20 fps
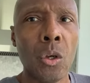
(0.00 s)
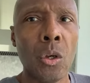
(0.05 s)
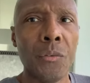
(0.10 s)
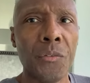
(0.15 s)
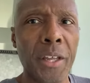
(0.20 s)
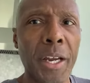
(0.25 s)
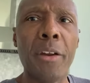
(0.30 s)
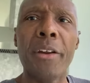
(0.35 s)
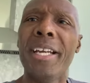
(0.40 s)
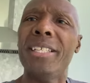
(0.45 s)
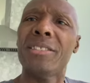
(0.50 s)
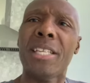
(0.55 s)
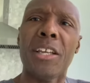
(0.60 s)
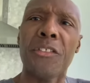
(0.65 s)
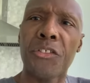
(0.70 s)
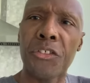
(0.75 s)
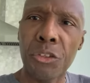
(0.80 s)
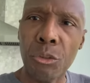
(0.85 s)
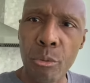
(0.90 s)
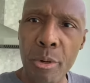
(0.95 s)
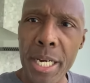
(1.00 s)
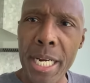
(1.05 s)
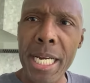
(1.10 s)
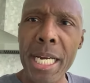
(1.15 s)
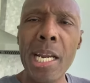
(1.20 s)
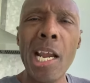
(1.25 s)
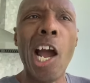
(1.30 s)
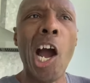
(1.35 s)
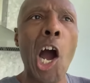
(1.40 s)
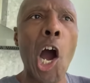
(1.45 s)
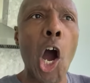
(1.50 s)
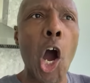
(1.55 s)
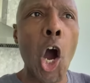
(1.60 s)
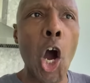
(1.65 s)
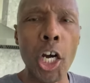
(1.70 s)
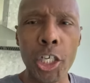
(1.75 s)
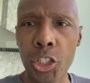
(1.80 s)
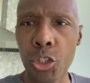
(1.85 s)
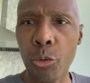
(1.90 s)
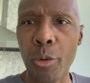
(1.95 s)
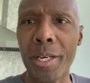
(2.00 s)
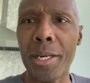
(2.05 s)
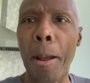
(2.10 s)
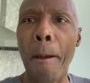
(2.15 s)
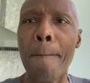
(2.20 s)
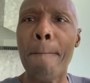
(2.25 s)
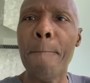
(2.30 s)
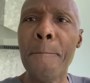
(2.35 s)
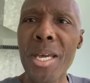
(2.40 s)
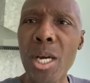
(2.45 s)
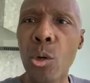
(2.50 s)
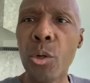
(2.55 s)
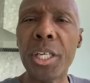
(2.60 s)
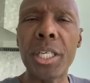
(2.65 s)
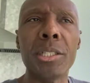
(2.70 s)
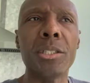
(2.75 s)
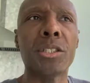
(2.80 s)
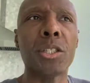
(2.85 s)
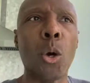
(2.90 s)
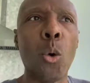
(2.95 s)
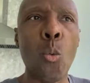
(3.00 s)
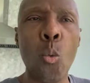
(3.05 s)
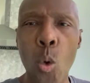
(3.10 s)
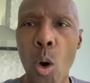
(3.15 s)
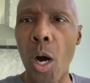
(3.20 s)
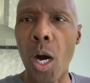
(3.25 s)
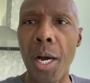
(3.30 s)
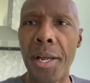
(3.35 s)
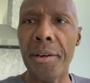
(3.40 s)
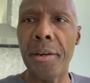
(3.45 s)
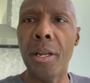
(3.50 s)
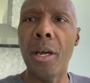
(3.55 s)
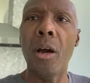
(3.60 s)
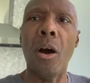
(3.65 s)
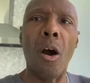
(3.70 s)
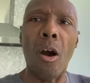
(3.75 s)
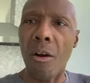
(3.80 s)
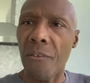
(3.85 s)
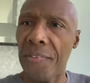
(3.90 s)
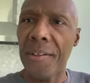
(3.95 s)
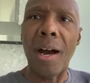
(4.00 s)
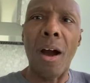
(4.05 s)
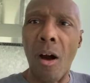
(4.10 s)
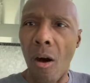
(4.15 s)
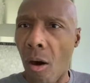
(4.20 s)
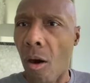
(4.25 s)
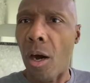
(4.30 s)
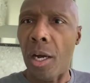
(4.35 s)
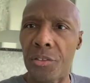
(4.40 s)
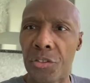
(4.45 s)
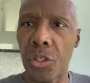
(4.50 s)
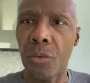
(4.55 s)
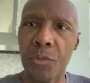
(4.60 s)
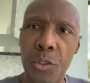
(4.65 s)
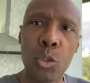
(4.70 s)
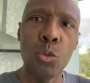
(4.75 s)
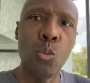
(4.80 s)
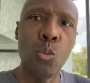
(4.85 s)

there is a 300 million to one are the odds of you